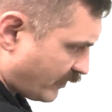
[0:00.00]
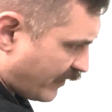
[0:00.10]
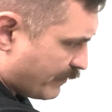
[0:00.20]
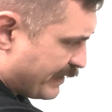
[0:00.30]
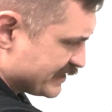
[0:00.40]

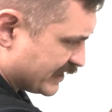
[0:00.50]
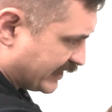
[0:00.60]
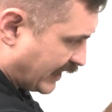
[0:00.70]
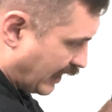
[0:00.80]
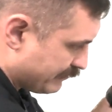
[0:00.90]
the piston
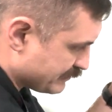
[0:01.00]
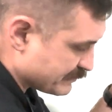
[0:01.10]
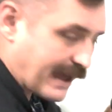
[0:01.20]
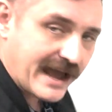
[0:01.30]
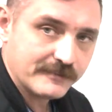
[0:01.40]
comes
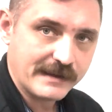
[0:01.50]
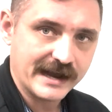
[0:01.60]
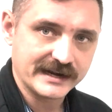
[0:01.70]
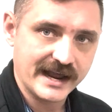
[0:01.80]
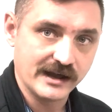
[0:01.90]
back
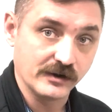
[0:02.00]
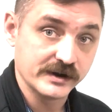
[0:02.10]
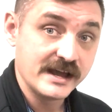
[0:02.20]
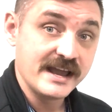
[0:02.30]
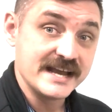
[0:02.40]
down.
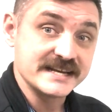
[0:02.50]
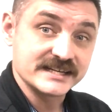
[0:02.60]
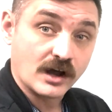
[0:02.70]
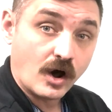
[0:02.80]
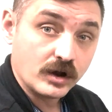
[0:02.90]
It
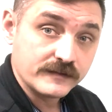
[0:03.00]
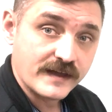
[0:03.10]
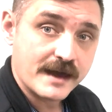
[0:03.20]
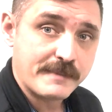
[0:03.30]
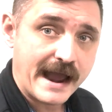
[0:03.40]
takes all of
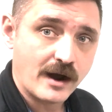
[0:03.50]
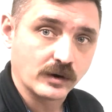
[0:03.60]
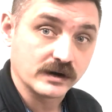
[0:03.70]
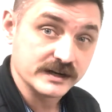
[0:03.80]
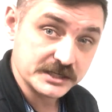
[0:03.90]
that
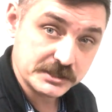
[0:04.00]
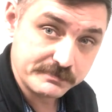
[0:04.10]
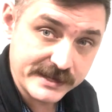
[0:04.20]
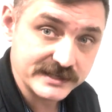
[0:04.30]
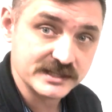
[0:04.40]
power,
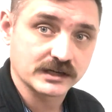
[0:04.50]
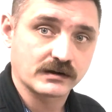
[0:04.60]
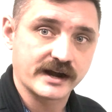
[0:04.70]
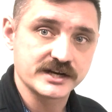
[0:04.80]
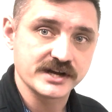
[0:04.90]
spins the
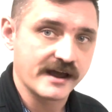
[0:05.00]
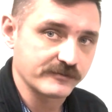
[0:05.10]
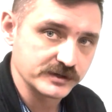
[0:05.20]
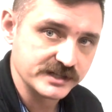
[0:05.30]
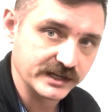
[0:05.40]
crankshaft,
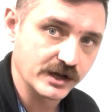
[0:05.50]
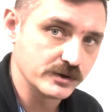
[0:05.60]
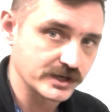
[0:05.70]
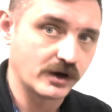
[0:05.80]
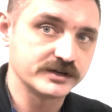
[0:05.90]
which then
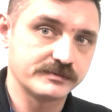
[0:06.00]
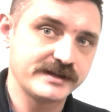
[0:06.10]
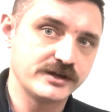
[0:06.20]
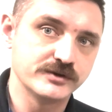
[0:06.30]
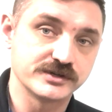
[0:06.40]
goes on to be
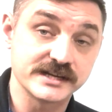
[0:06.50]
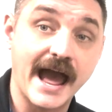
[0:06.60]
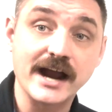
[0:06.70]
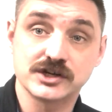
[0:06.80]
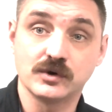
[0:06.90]
used as
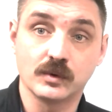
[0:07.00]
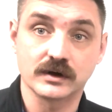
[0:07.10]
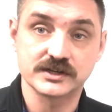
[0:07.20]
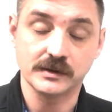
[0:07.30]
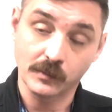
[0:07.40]
actual
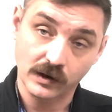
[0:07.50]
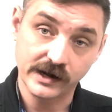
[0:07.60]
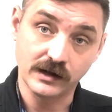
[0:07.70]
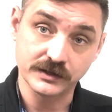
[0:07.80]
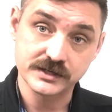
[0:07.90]
work somewhere
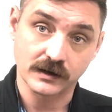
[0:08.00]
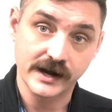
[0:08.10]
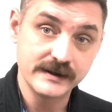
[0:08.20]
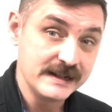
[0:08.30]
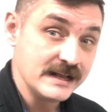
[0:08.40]
else. All
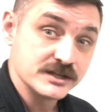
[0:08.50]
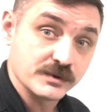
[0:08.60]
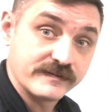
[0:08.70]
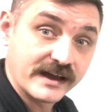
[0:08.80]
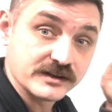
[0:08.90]
right. So
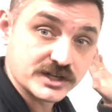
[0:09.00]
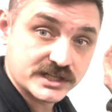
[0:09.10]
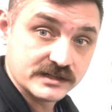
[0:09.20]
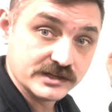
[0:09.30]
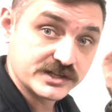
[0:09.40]
we've got
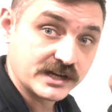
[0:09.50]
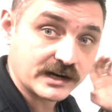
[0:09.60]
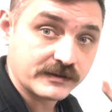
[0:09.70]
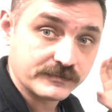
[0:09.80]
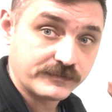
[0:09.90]
the
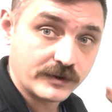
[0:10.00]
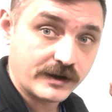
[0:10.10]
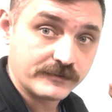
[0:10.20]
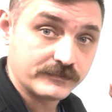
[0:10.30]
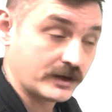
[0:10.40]
suck,
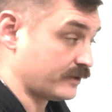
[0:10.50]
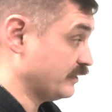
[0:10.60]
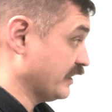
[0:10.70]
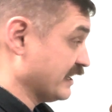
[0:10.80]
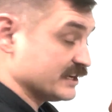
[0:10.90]

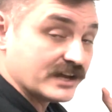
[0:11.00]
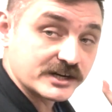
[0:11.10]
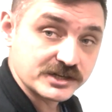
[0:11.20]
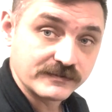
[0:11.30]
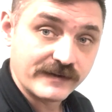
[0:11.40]
the
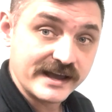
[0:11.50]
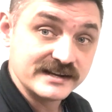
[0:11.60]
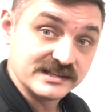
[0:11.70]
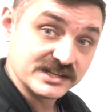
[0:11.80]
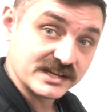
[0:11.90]
induction
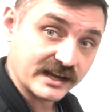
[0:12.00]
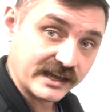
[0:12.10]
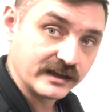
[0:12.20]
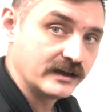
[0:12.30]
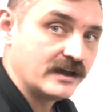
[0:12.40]
phase, the
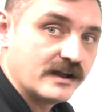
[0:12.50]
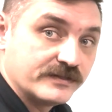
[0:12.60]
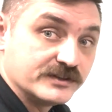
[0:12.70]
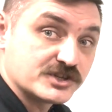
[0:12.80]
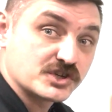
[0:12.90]
sucking,
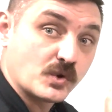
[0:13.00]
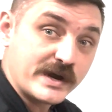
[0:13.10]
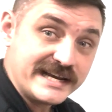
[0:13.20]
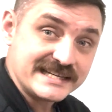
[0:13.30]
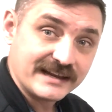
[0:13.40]
the
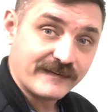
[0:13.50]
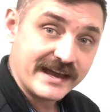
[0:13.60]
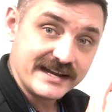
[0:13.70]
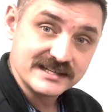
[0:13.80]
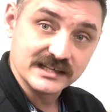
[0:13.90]
squeezing
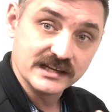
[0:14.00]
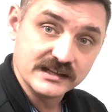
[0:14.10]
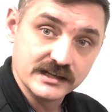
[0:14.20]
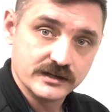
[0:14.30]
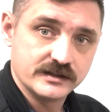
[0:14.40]
phase,
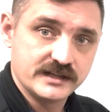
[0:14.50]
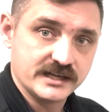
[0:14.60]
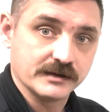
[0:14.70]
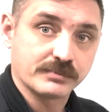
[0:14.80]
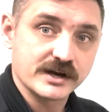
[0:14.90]
the
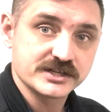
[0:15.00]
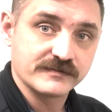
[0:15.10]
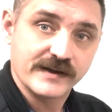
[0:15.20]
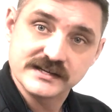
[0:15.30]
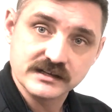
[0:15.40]
compression
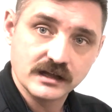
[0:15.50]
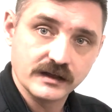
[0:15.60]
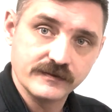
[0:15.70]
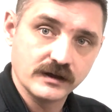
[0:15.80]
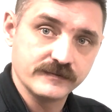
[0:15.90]
phase
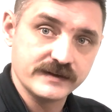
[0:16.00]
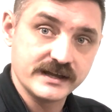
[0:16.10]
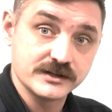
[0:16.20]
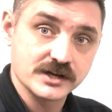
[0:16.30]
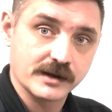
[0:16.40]
of
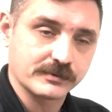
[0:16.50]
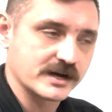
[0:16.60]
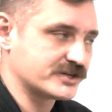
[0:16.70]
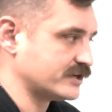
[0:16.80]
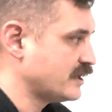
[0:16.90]
engine
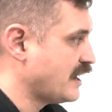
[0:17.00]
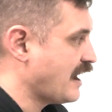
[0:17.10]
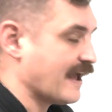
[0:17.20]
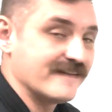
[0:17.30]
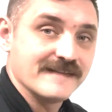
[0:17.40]
operation,
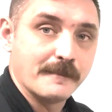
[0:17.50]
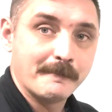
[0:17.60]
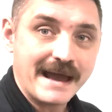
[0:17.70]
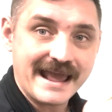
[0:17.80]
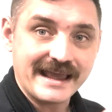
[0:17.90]
and then the
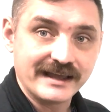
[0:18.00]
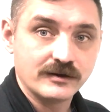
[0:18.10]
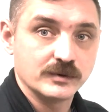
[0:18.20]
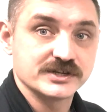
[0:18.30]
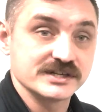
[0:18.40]
bang,
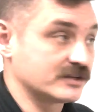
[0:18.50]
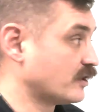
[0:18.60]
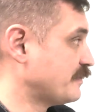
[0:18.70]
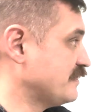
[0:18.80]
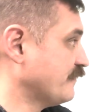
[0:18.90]
which is going to
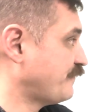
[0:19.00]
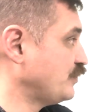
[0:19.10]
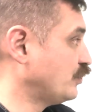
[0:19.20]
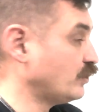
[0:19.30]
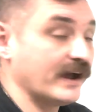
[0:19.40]
be the
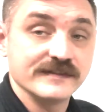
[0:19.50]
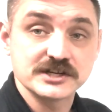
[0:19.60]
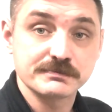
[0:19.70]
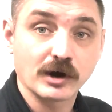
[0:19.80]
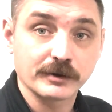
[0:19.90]
fuel and the
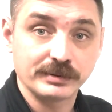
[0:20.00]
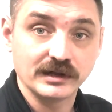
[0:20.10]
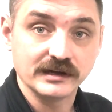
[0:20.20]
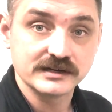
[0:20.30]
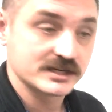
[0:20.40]
spark
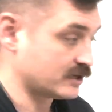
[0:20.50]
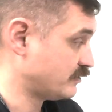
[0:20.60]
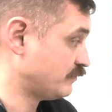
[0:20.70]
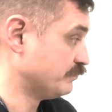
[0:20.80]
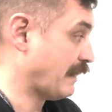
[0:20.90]
plugs.
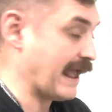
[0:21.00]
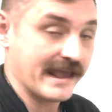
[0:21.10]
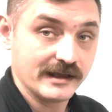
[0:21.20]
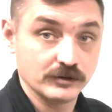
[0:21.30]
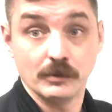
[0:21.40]

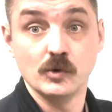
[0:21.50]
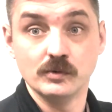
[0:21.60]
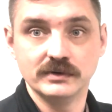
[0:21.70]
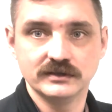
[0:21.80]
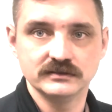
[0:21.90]
Bang,
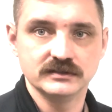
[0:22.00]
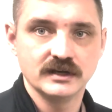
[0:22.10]
boom.